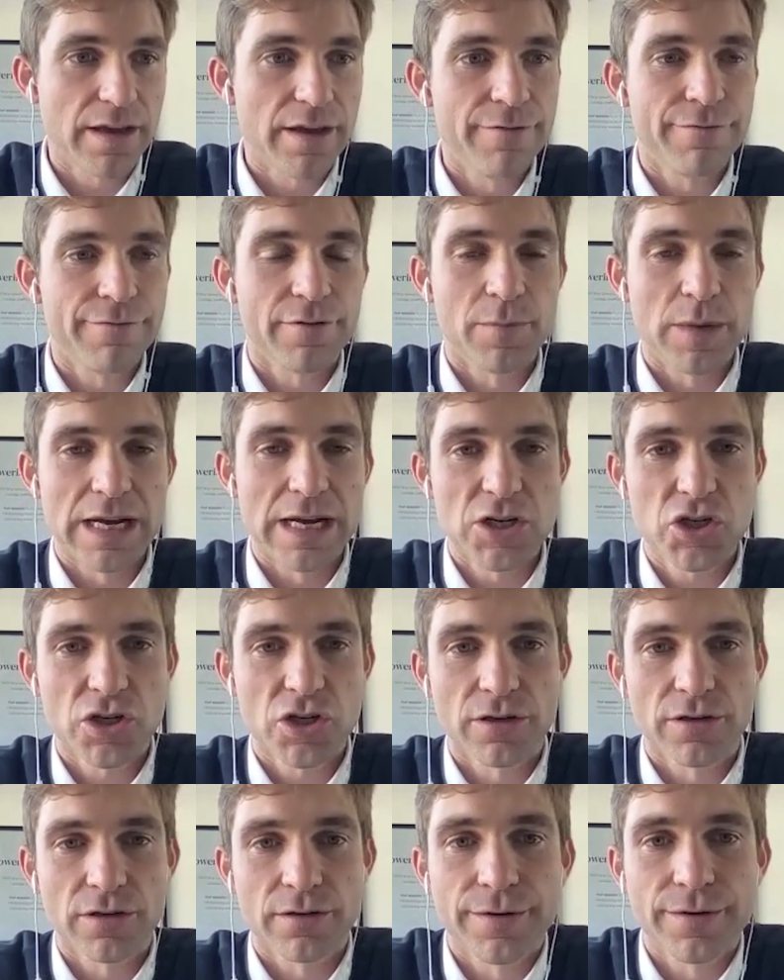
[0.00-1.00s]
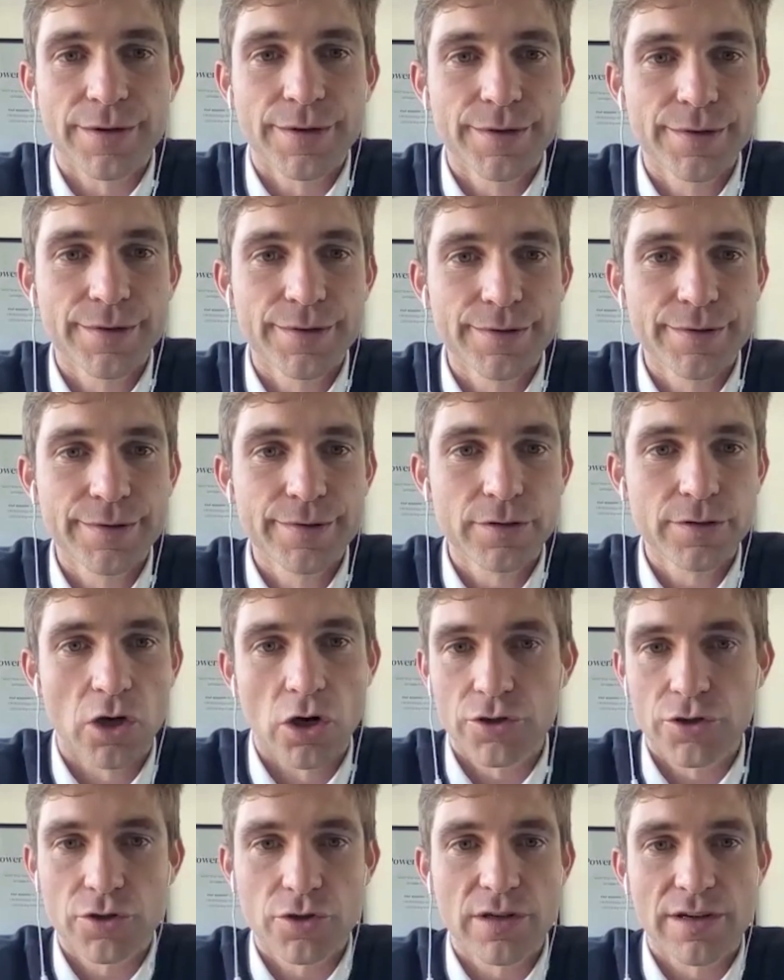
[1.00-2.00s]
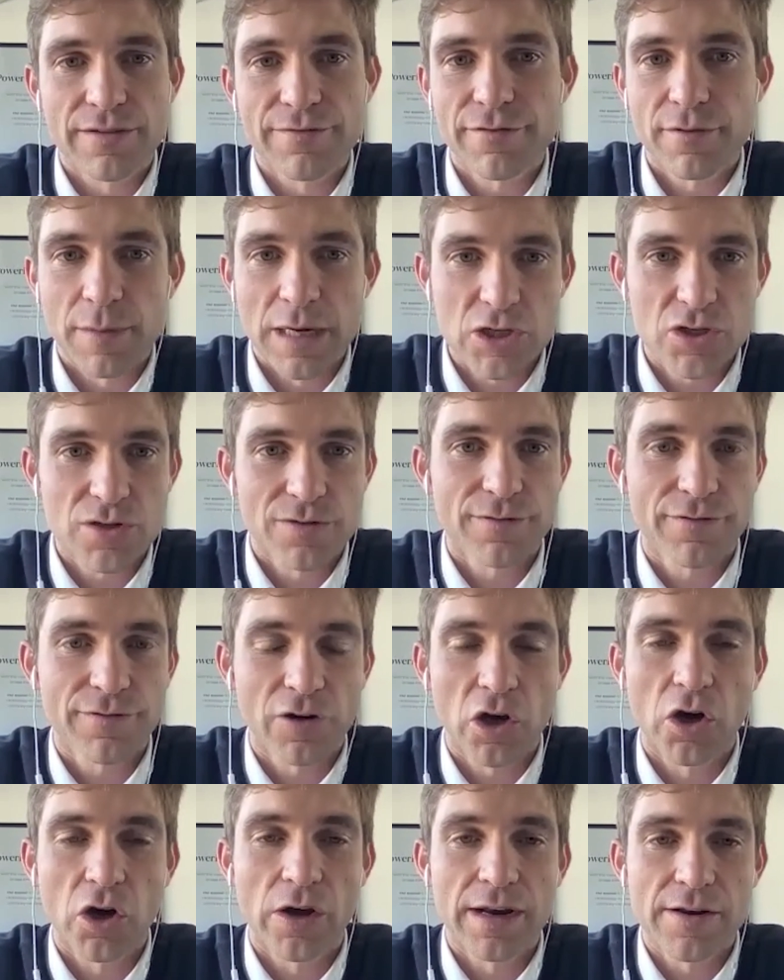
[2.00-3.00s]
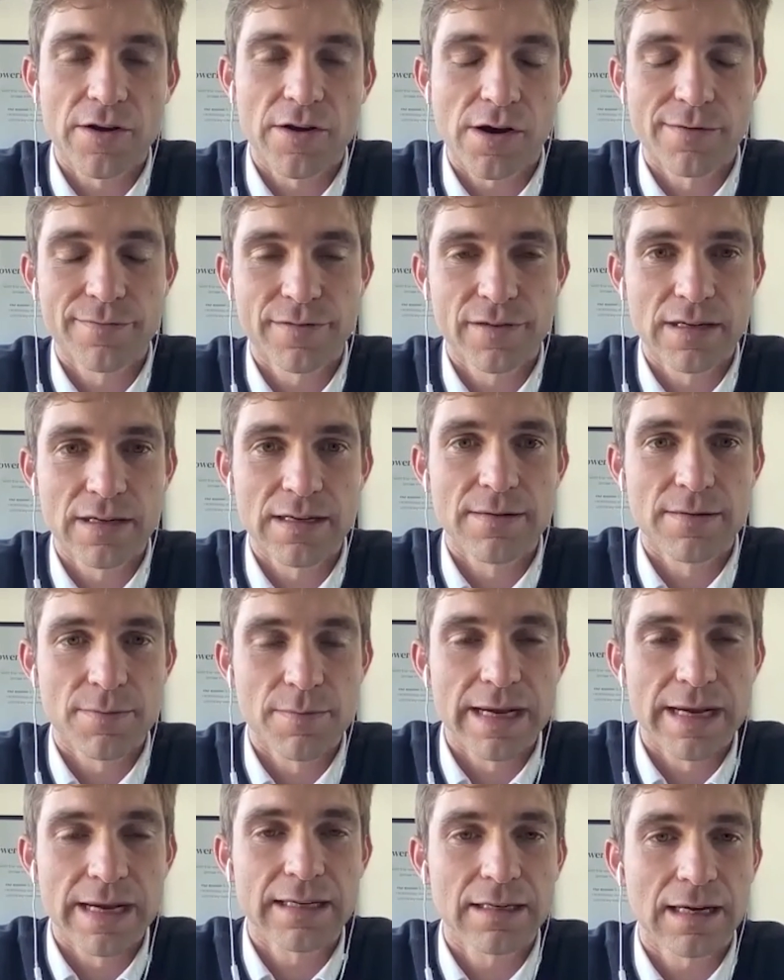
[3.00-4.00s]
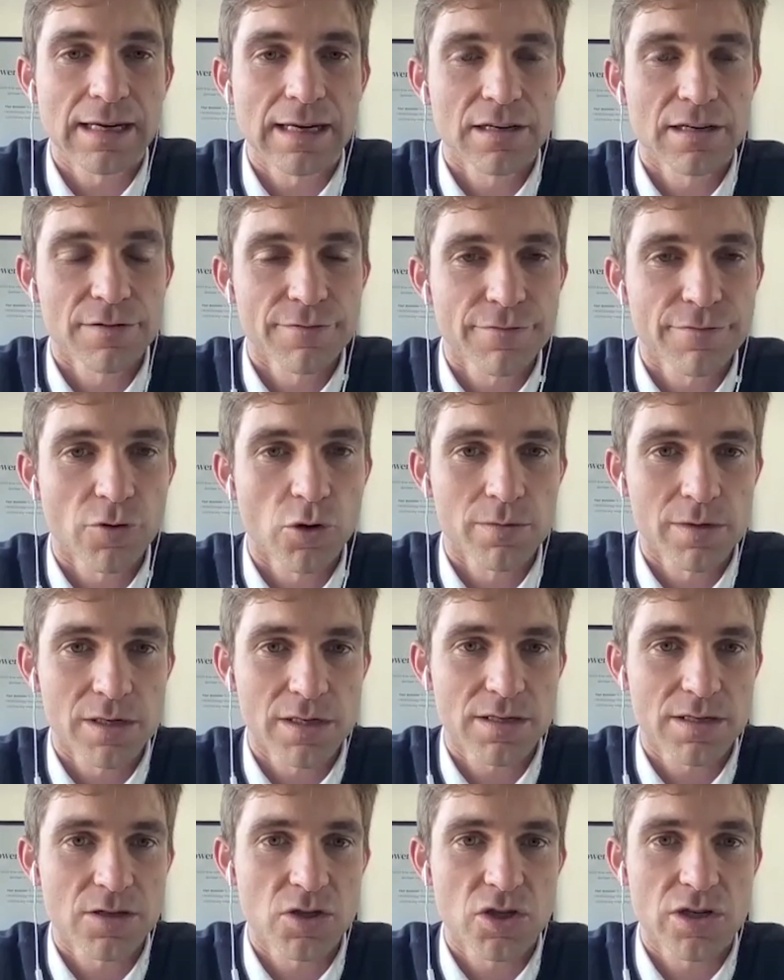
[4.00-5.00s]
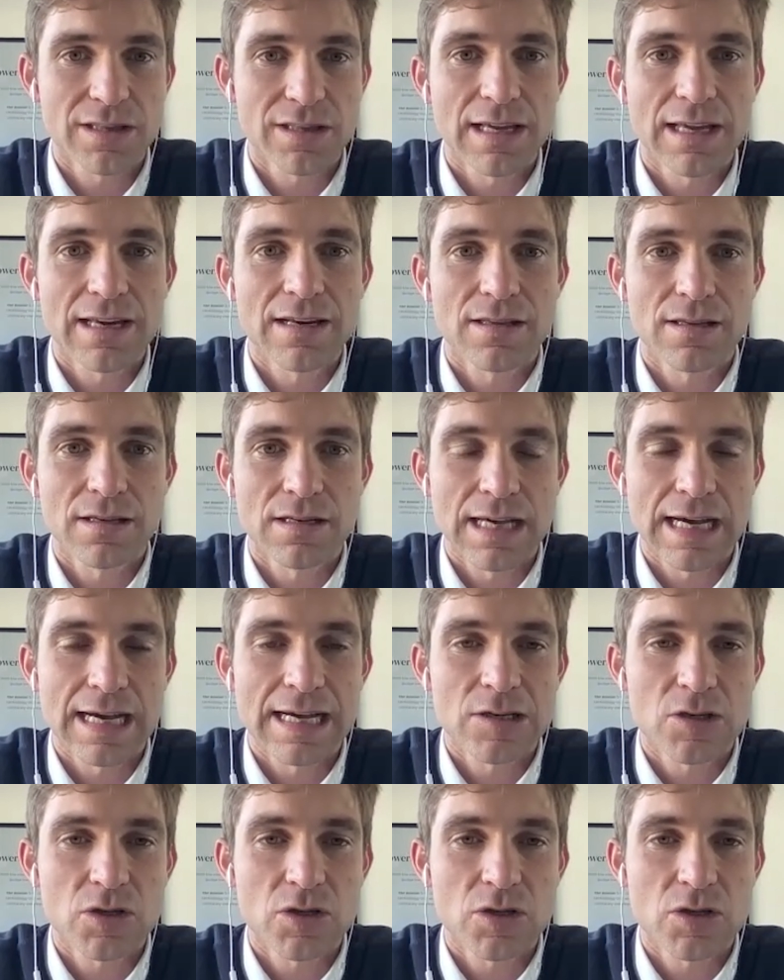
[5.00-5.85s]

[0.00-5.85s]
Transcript: information, go through the information flow, and hopefully make like an informed decision at the end of the day.